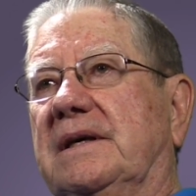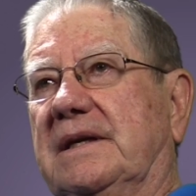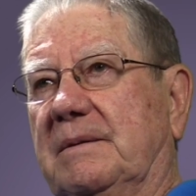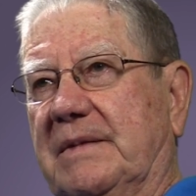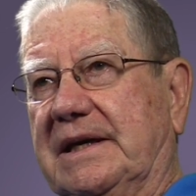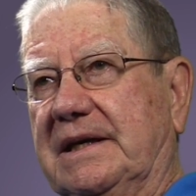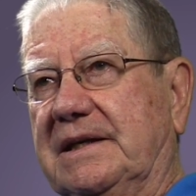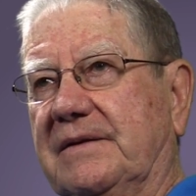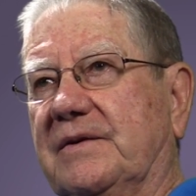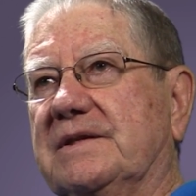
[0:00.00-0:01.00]
Doesn't make any
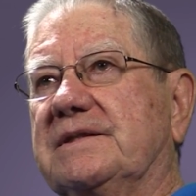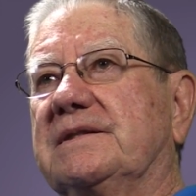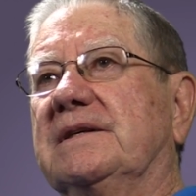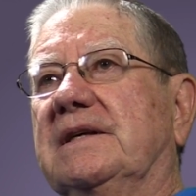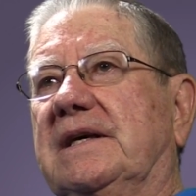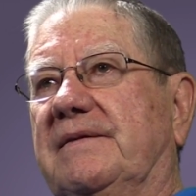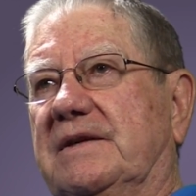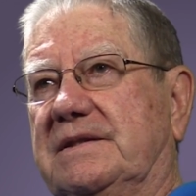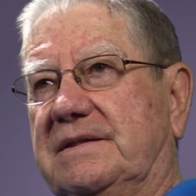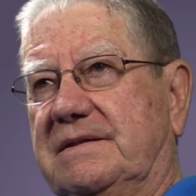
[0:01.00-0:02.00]
difference. If
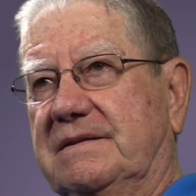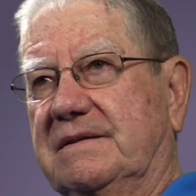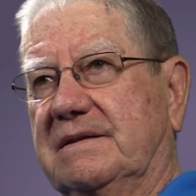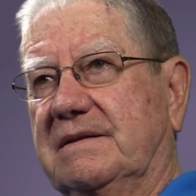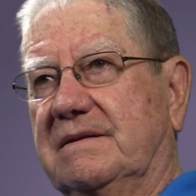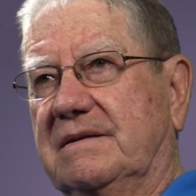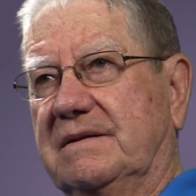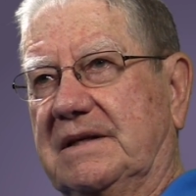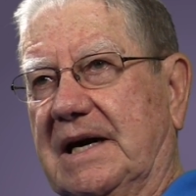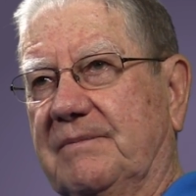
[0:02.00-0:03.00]
it's
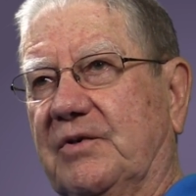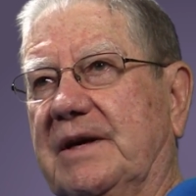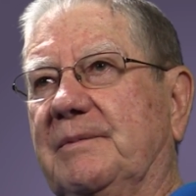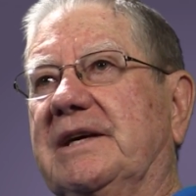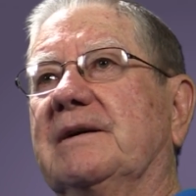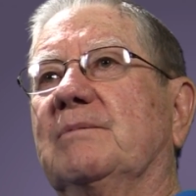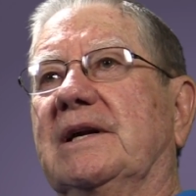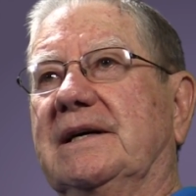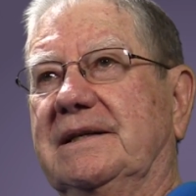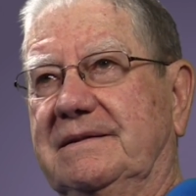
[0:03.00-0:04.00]
time for him to give
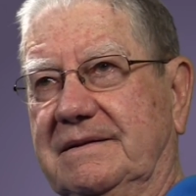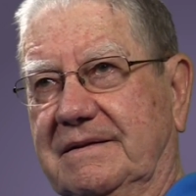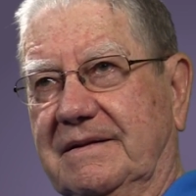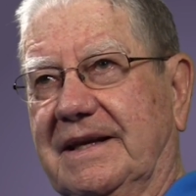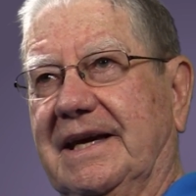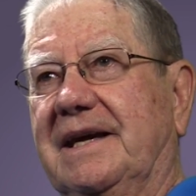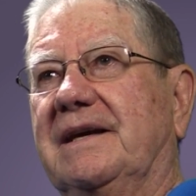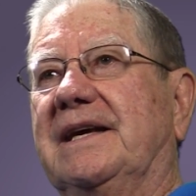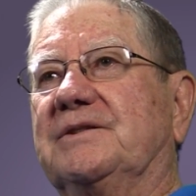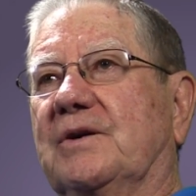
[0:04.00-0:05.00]
blood,
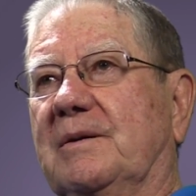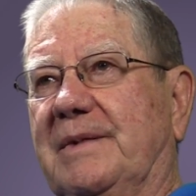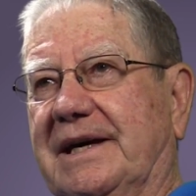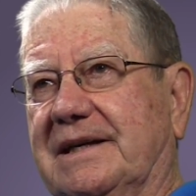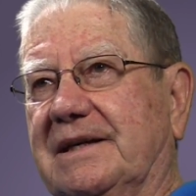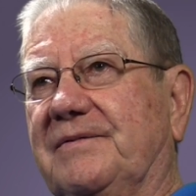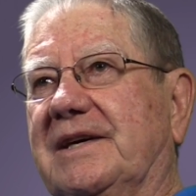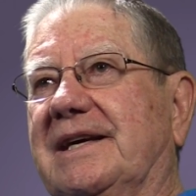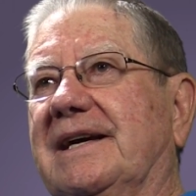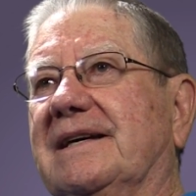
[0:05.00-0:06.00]
he's going to make it if he
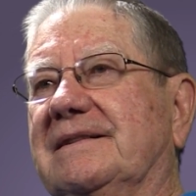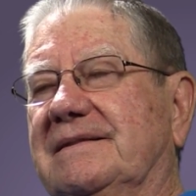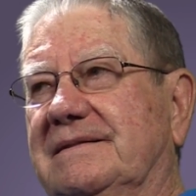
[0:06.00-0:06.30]
can.